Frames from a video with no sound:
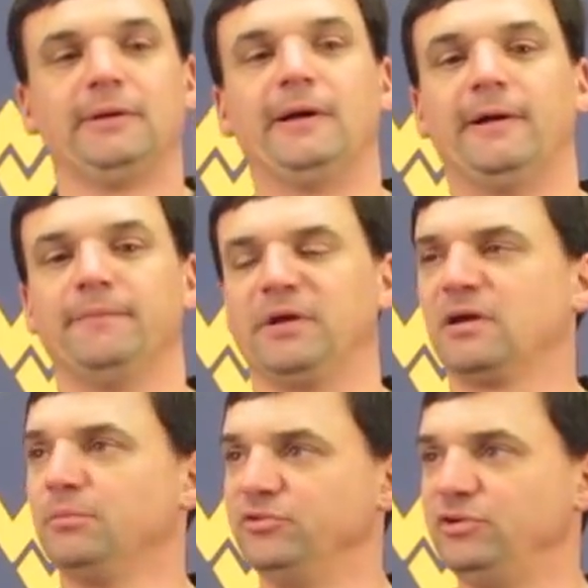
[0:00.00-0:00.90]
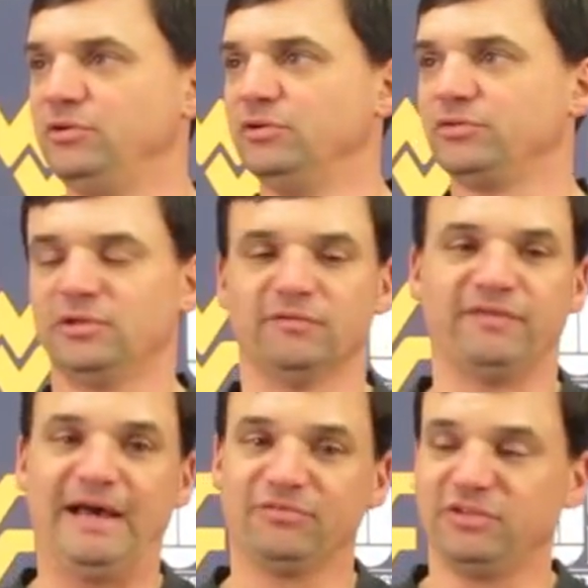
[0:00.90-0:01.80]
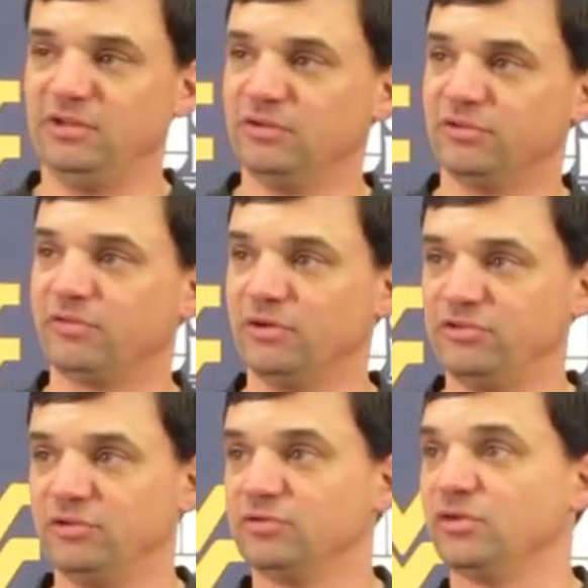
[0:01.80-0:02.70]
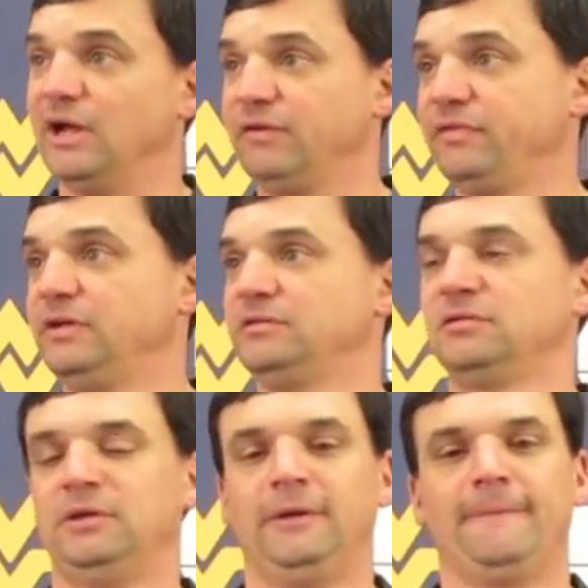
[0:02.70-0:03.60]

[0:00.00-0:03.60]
a couple juniors, and then five seniors and three juniors on offense.